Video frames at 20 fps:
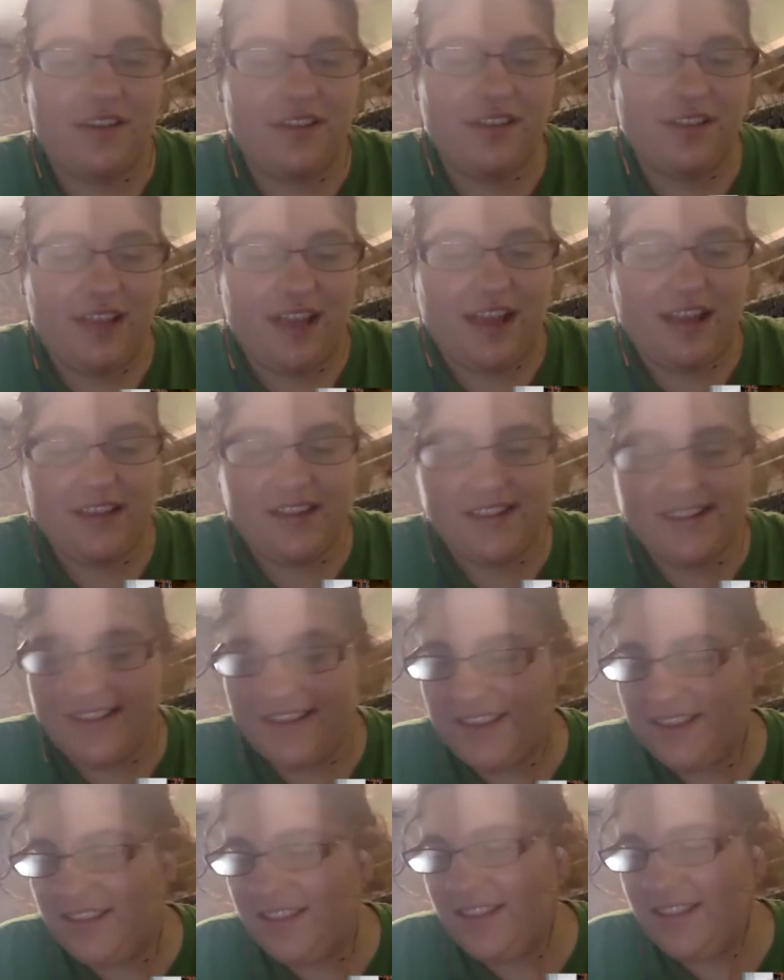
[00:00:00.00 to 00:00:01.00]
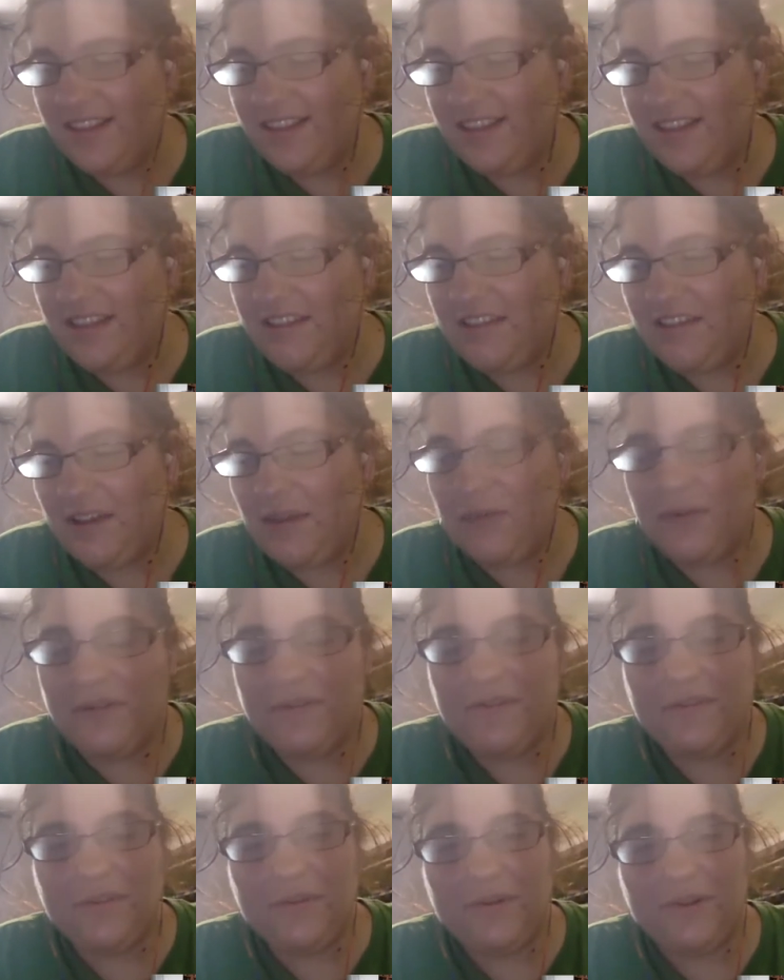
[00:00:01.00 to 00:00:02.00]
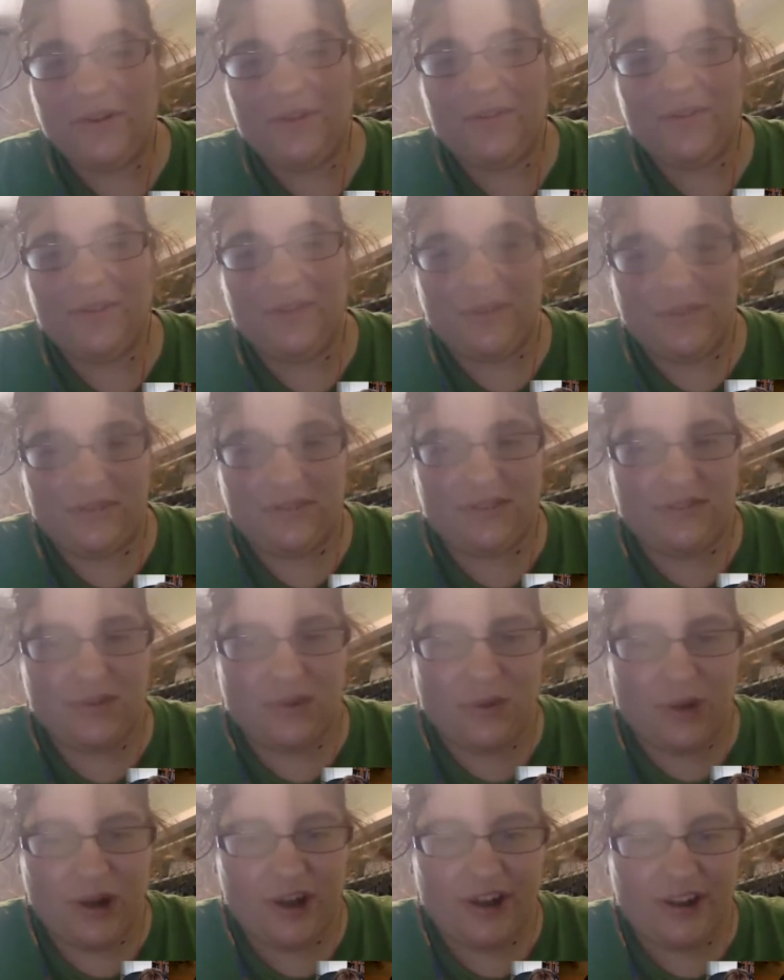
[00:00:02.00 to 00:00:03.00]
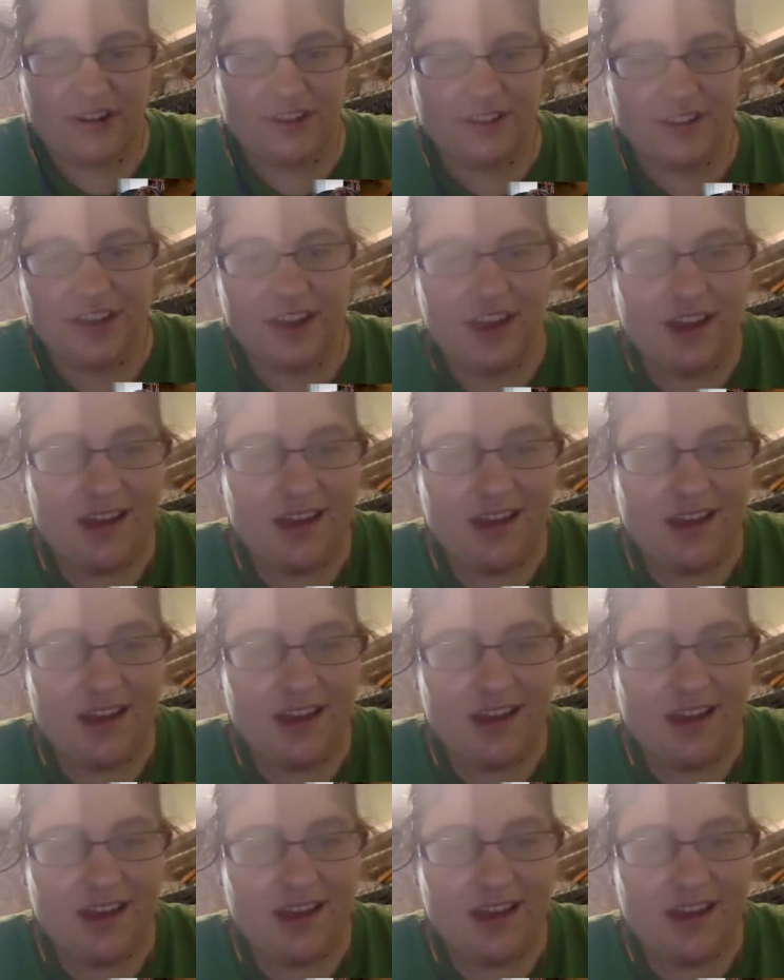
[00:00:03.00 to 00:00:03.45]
lackadaisically going towards those doors,